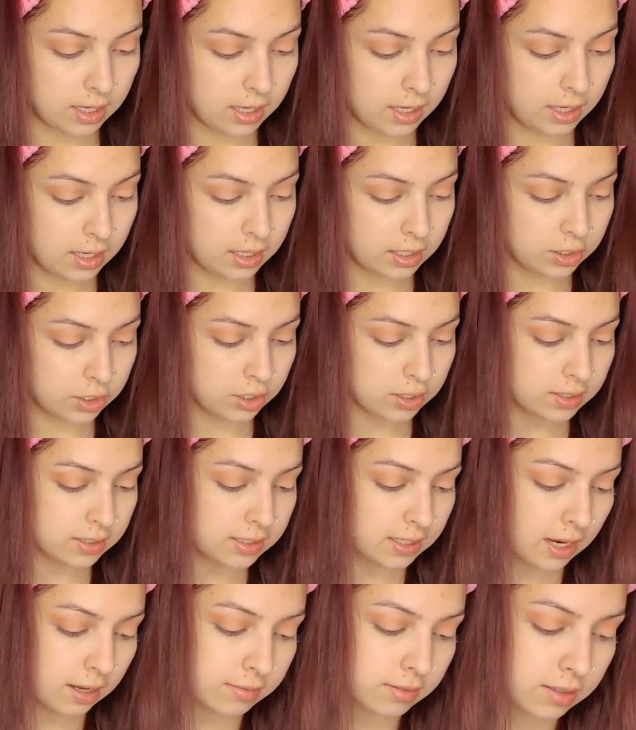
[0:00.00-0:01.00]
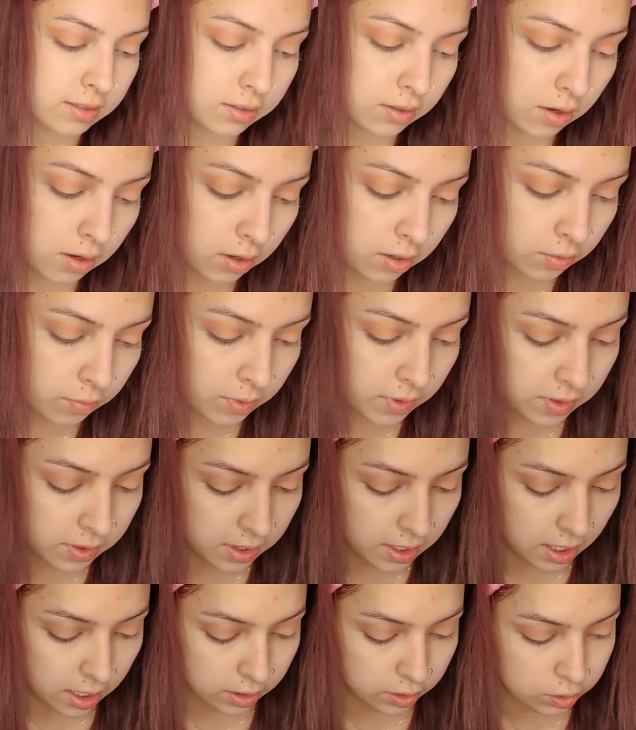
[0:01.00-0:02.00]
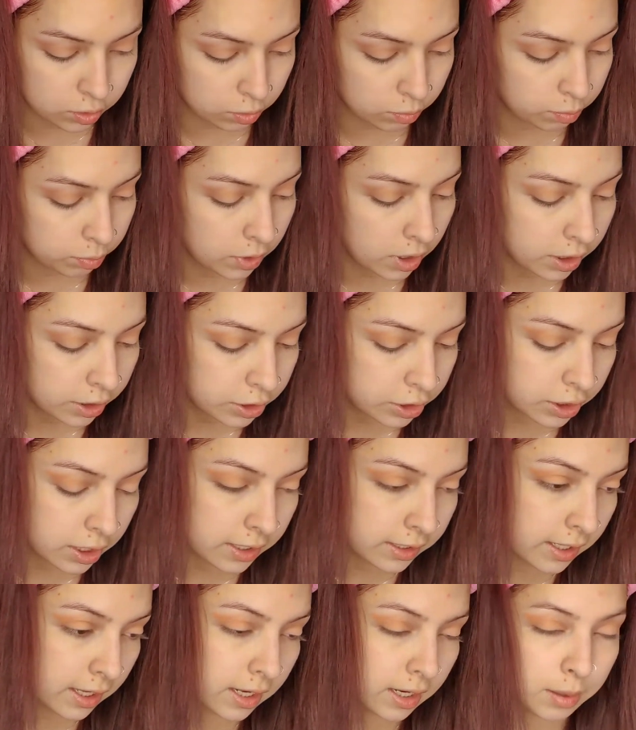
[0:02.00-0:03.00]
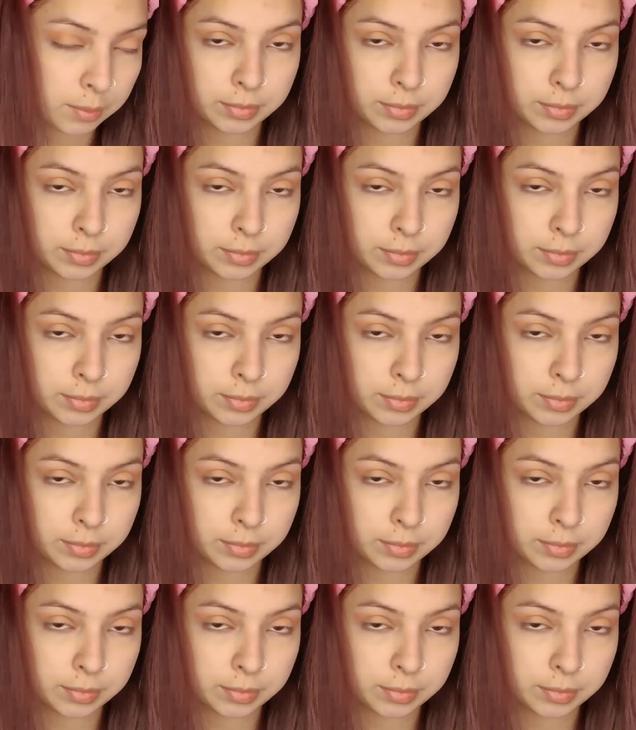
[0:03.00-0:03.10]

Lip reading: and just dab this on with the actual brush and then